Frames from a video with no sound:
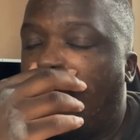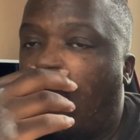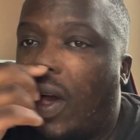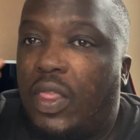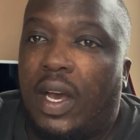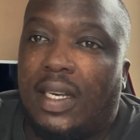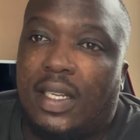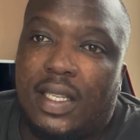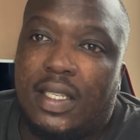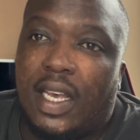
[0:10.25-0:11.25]
One thing I
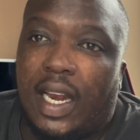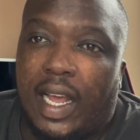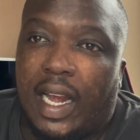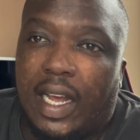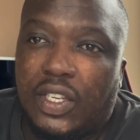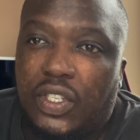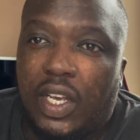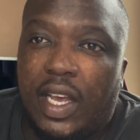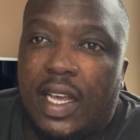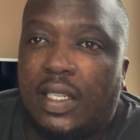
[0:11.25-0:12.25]
did say like last year
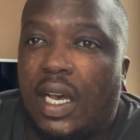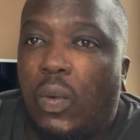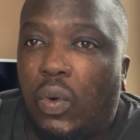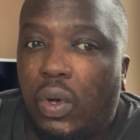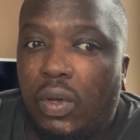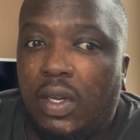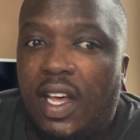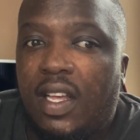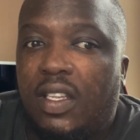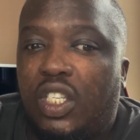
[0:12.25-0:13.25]
is I will
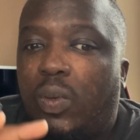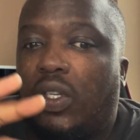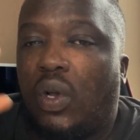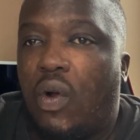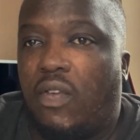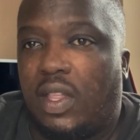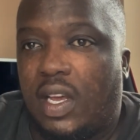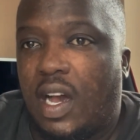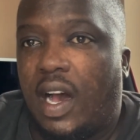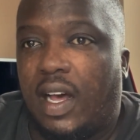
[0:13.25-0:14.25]
switch over the
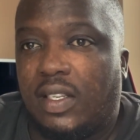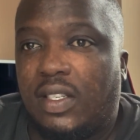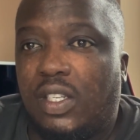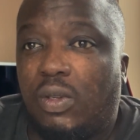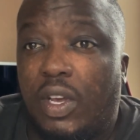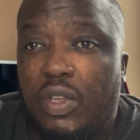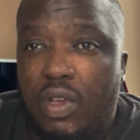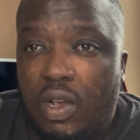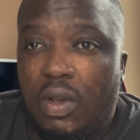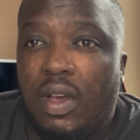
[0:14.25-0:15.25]
cars to a
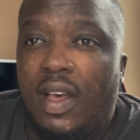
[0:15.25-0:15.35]
new